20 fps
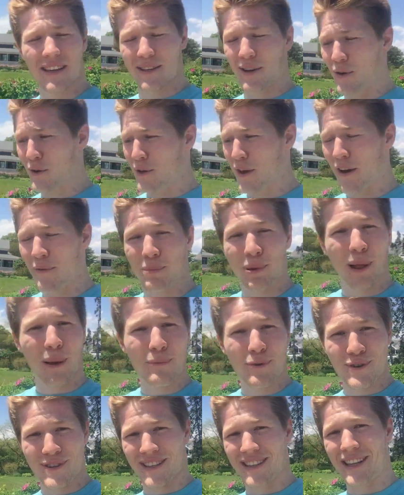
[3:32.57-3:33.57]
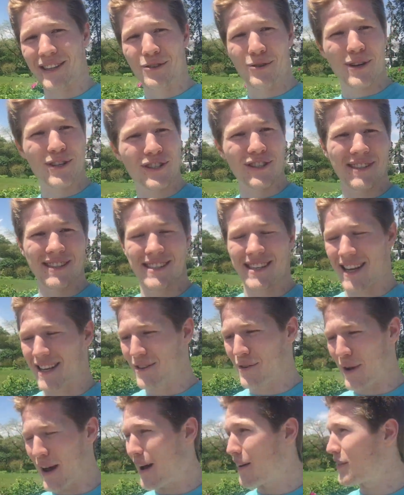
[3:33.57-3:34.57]
You have plumbers and electricians,
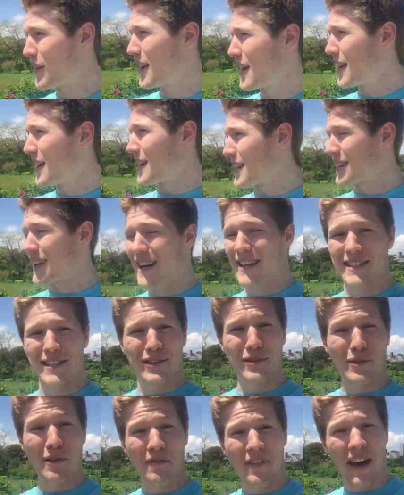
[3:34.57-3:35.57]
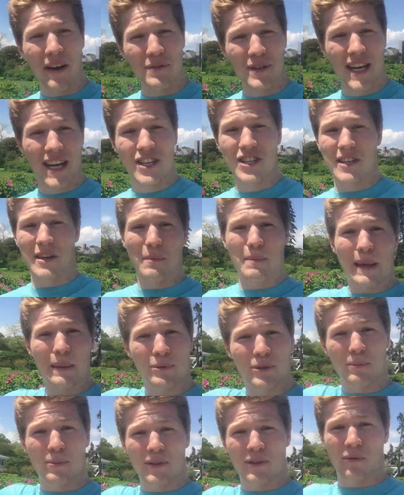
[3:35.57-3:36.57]
and you have guys to do the foundation and
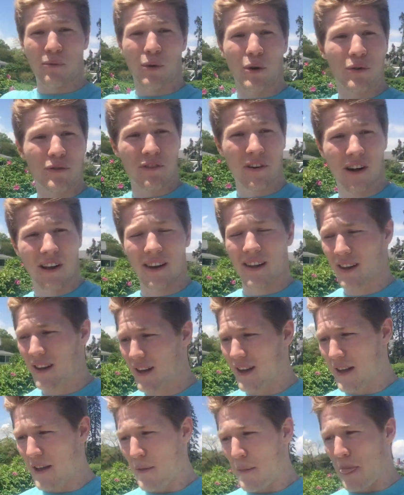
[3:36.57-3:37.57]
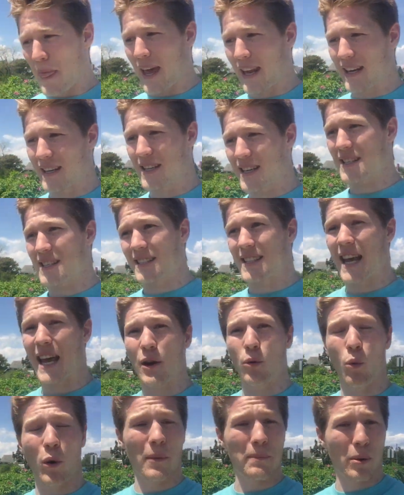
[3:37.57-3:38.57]
people to put the roof on. And it doesn't
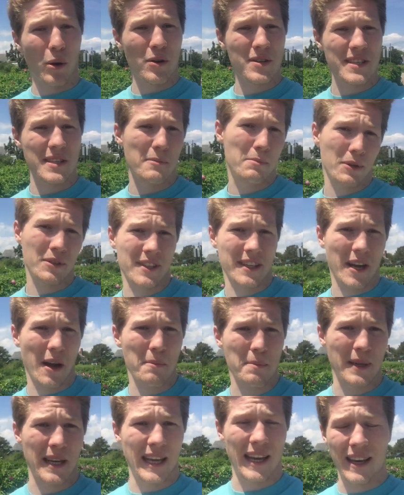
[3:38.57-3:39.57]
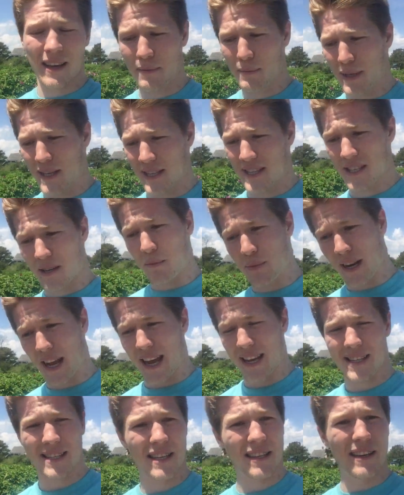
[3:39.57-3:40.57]
take one person to build a company, because someone
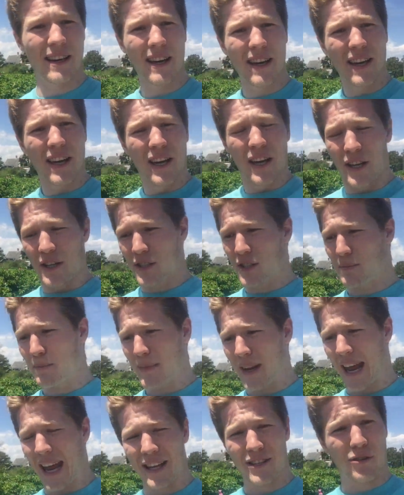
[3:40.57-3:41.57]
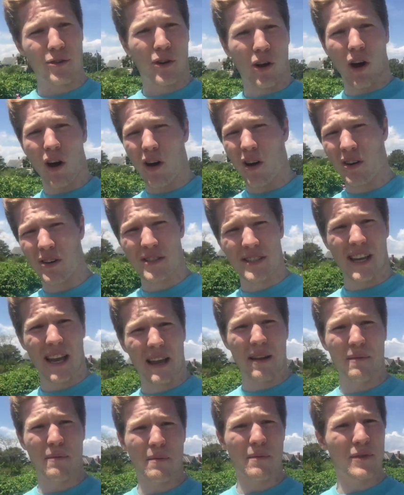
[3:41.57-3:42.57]
has to answer calls
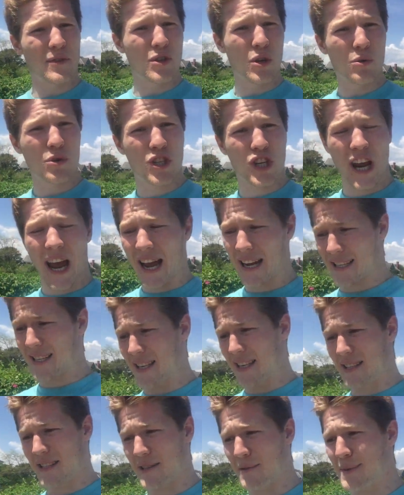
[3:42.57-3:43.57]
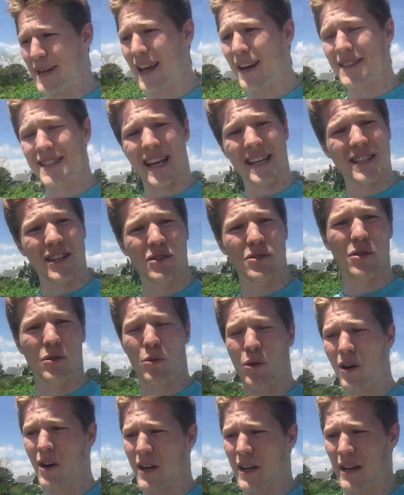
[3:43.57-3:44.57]
and do checks, and somebody else has to do the
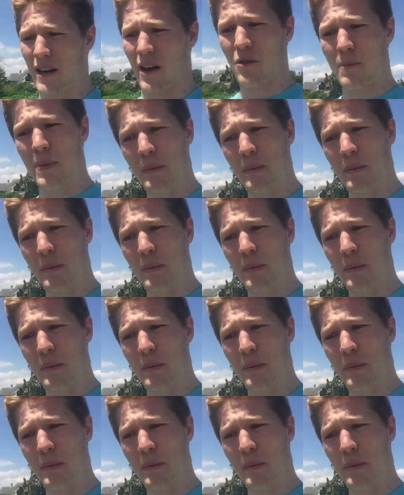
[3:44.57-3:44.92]
work, and other